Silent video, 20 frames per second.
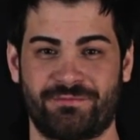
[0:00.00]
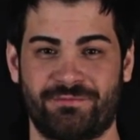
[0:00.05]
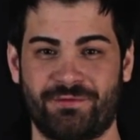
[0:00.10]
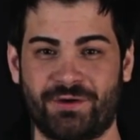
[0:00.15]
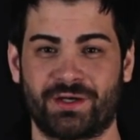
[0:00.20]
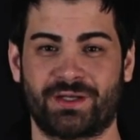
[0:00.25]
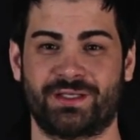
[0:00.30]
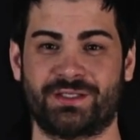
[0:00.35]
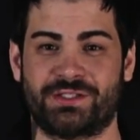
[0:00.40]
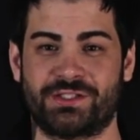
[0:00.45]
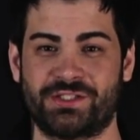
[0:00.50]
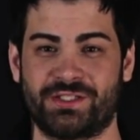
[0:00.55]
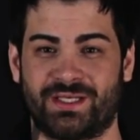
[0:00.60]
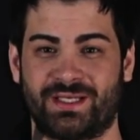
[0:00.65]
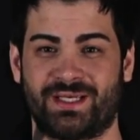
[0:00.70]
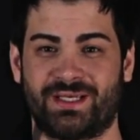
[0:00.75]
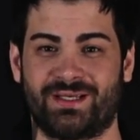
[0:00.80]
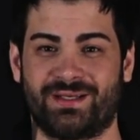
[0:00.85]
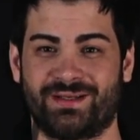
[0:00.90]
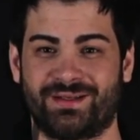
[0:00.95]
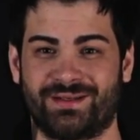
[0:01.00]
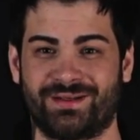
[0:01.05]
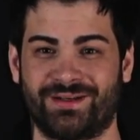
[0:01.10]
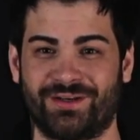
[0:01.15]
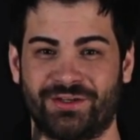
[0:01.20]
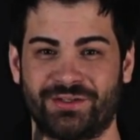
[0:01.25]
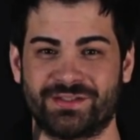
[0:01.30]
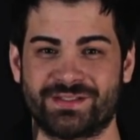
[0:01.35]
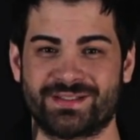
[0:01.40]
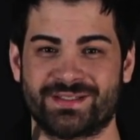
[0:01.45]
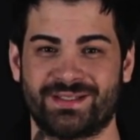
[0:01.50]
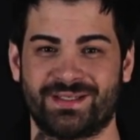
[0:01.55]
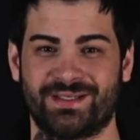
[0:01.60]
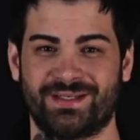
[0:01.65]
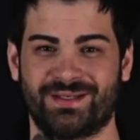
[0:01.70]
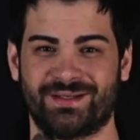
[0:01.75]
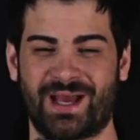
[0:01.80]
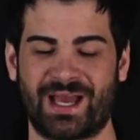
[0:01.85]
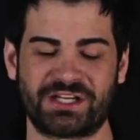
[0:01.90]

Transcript: fucking shit, honestly.